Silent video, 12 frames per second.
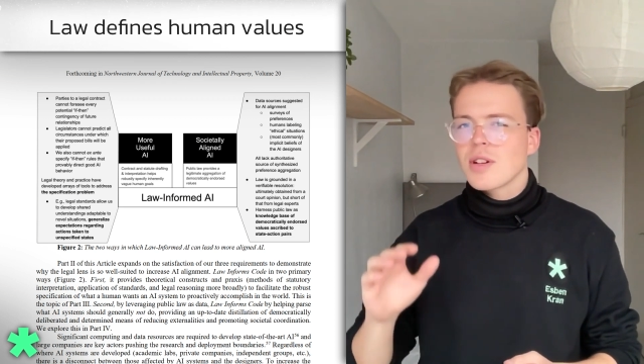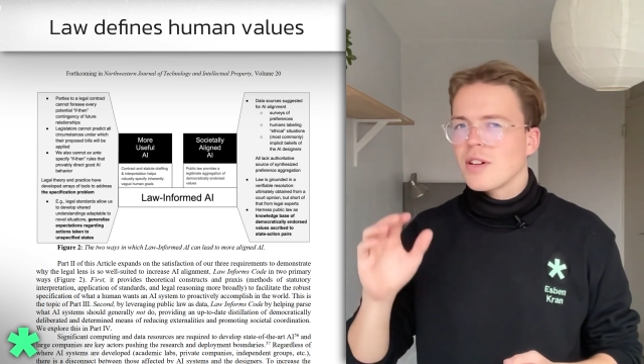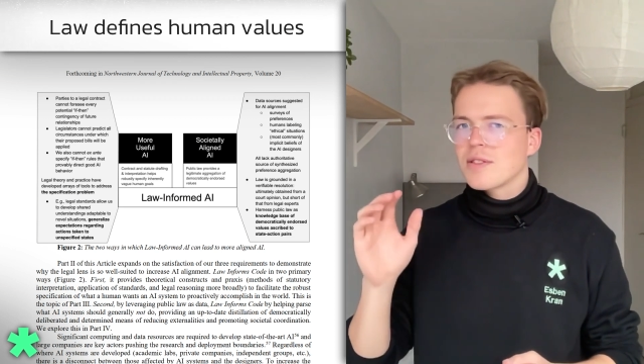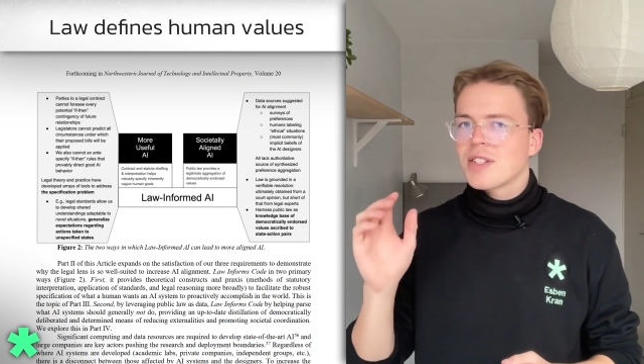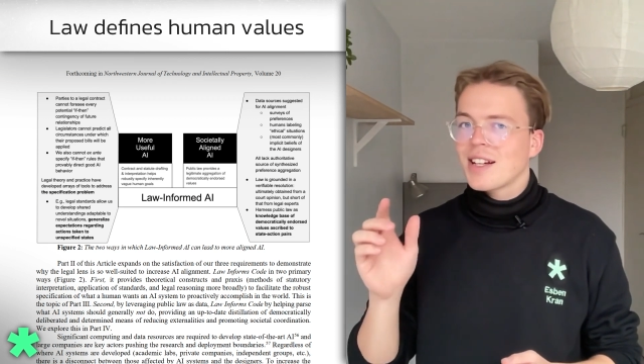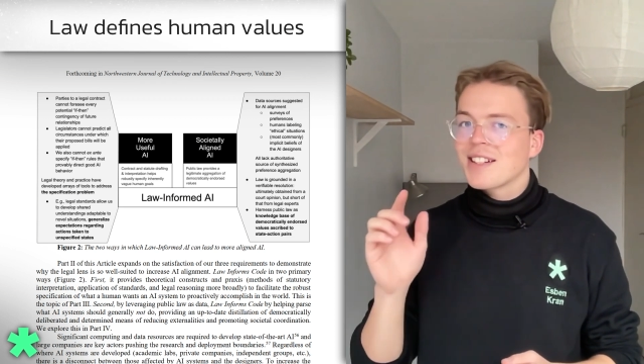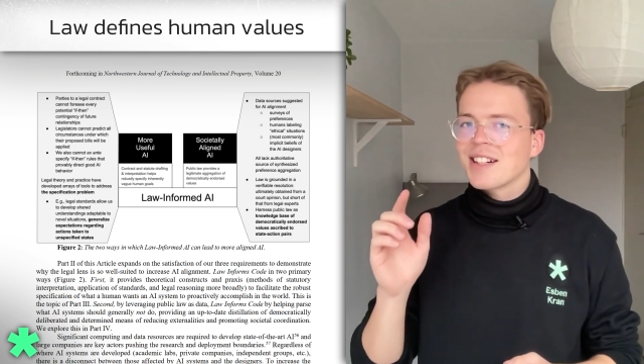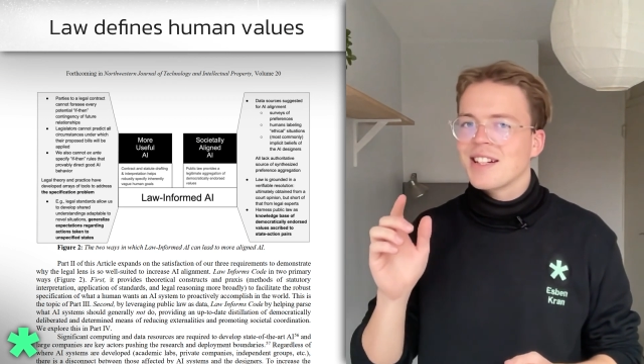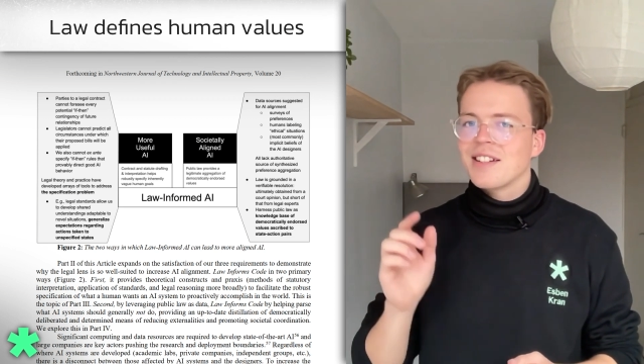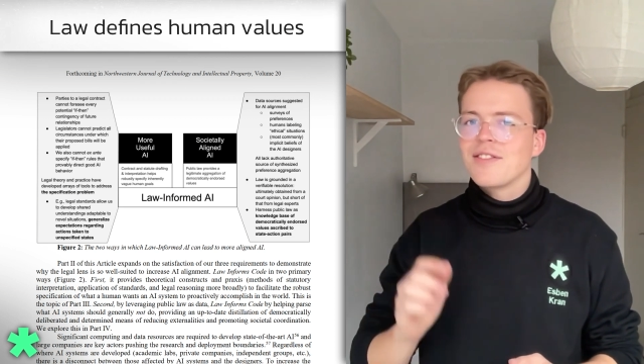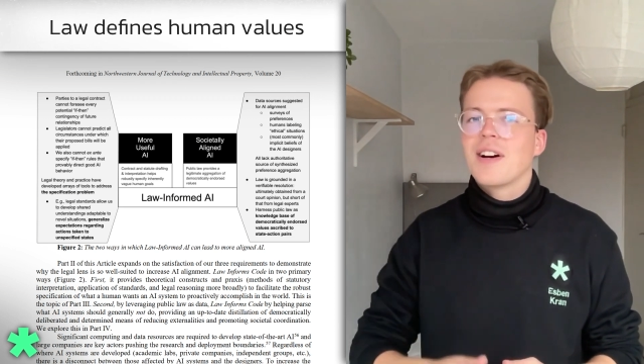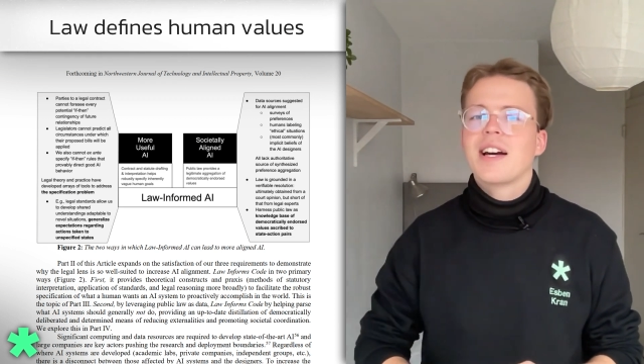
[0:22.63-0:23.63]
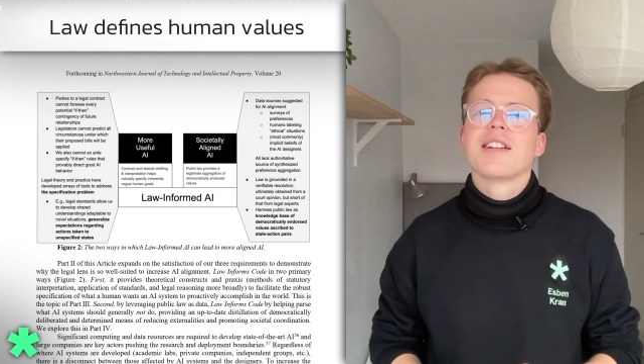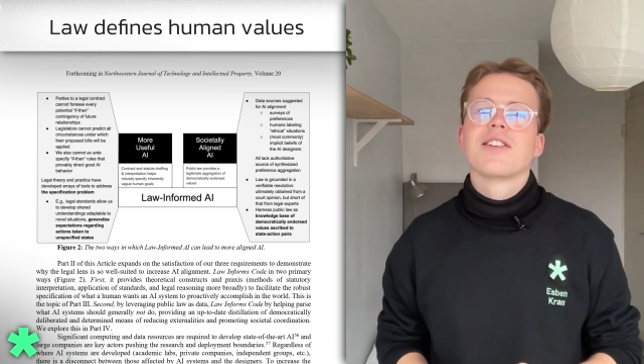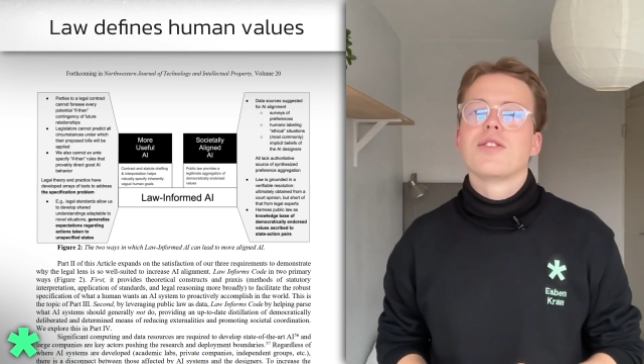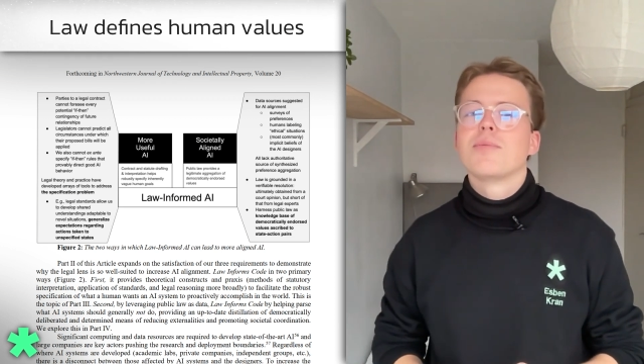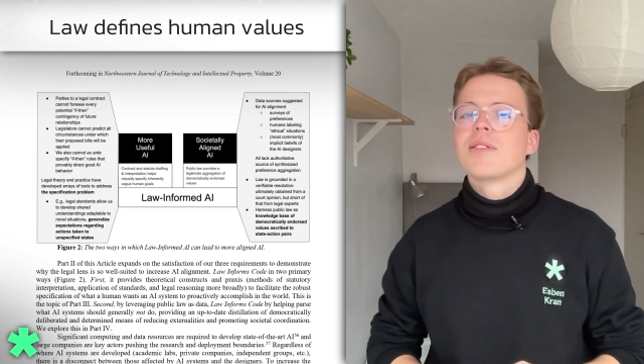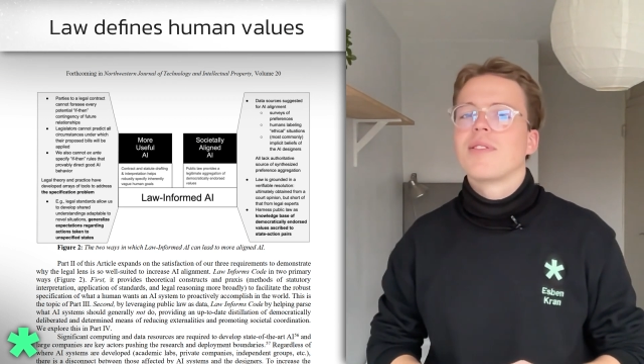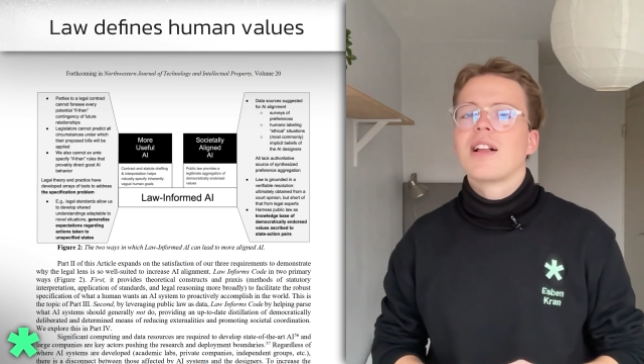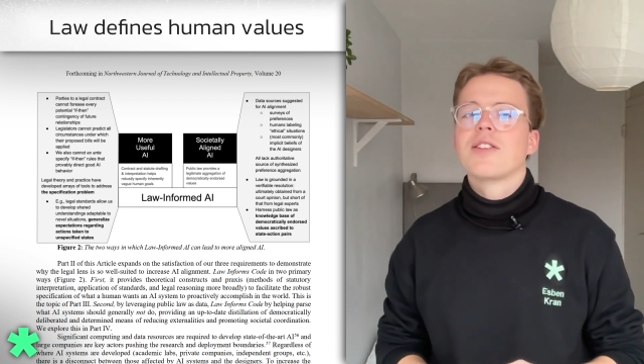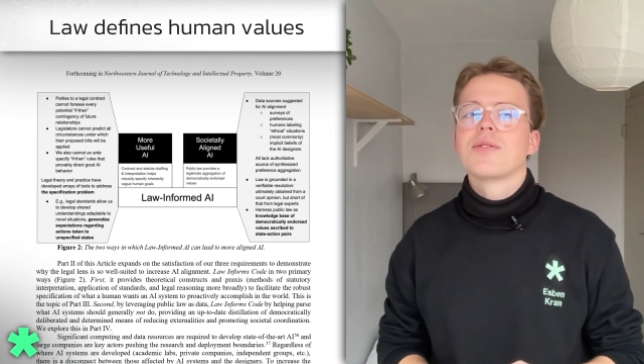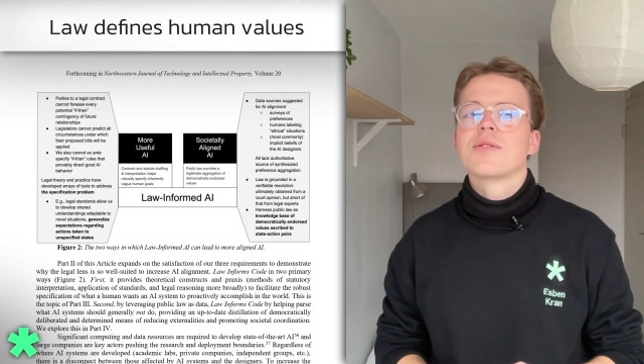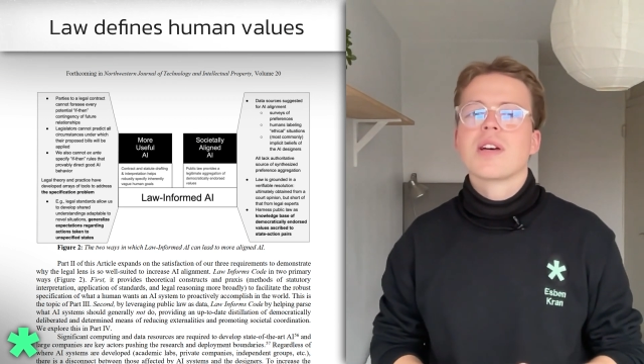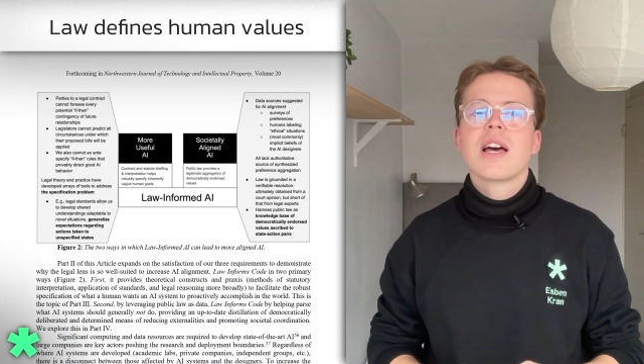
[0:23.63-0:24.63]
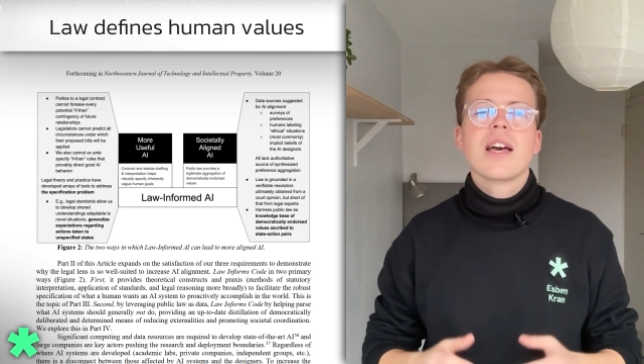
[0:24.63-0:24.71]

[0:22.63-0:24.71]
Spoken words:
of technically defining human values